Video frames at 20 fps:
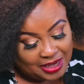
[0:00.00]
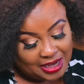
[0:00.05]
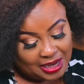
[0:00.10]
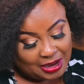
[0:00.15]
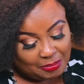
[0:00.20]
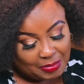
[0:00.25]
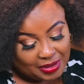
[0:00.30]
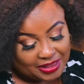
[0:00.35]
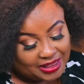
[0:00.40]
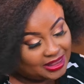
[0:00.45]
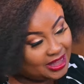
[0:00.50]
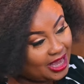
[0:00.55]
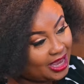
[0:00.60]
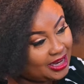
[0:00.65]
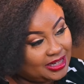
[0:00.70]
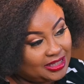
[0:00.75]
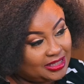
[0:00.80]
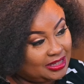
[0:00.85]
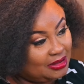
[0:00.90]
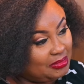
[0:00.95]
Mm. But that
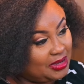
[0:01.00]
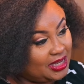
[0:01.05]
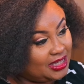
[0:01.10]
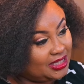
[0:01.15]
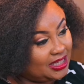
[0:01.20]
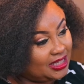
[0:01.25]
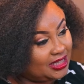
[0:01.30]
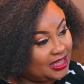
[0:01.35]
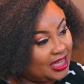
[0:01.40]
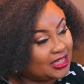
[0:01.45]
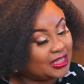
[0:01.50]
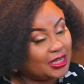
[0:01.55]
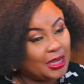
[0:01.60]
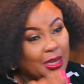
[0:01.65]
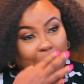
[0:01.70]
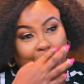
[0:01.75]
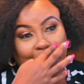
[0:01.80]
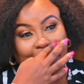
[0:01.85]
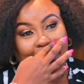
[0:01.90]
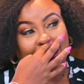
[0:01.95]
is amazing.
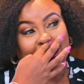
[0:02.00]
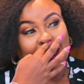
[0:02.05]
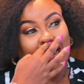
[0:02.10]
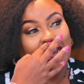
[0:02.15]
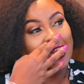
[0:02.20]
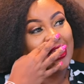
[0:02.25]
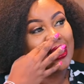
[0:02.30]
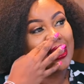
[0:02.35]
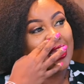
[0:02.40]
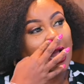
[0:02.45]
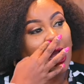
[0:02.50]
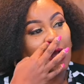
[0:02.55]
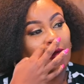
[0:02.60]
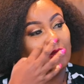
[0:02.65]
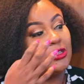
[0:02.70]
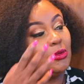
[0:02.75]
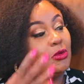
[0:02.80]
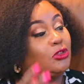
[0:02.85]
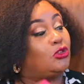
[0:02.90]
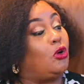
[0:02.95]
That an
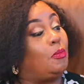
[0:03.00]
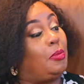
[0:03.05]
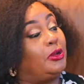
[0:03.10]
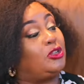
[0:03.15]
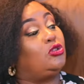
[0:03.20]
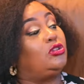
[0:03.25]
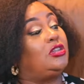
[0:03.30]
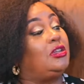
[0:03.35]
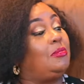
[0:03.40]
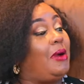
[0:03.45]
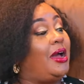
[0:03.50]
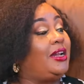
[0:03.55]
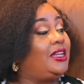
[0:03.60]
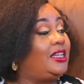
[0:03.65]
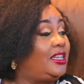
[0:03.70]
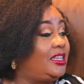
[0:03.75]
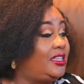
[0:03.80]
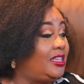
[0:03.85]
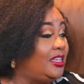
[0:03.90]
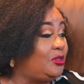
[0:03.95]
encounter with God. But you
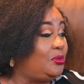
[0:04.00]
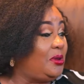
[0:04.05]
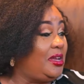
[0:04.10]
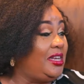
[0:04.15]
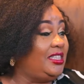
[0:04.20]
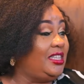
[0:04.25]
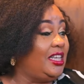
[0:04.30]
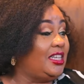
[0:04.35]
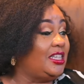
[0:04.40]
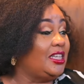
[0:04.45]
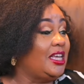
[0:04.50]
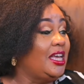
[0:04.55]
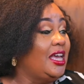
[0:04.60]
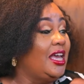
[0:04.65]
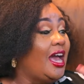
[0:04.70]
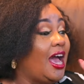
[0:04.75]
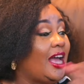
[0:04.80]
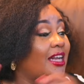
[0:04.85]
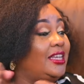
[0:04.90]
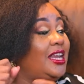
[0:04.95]
demanded it as well, isn't it?
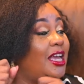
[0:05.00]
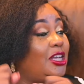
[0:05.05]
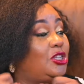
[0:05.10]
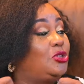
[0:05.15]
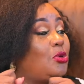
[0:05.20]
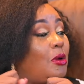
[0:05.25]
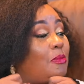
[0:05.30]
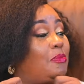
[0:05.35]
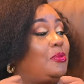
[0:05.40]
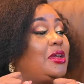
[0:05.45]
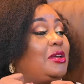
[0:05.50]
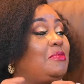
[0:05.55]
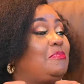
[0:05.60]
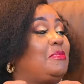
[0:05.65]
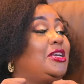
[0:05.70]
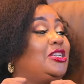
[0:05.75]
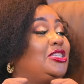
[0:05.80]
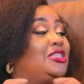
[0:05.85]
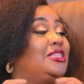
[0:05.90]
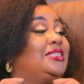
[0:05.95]
Mm. At night you were praying,
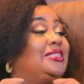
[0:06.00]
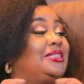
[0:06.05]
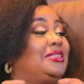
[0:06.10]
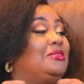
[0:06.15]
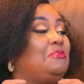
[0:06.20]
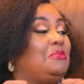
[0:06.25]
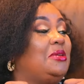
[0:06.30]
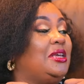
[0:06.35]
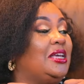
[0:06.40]
may she see me.